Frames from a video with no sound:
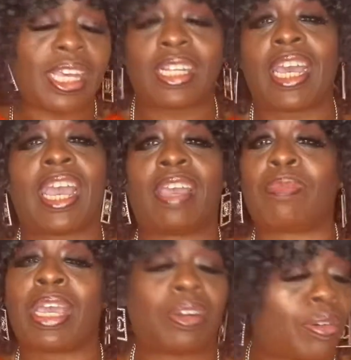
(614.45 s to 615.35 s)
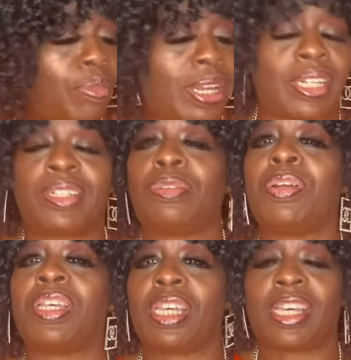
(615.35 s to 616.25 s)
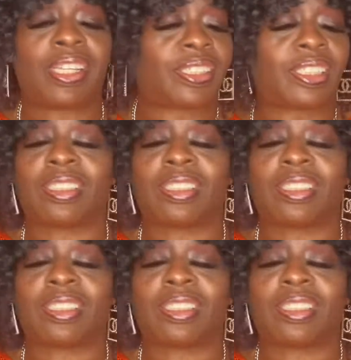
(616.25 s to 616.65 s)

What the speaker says: They ain't made no money in 20 years.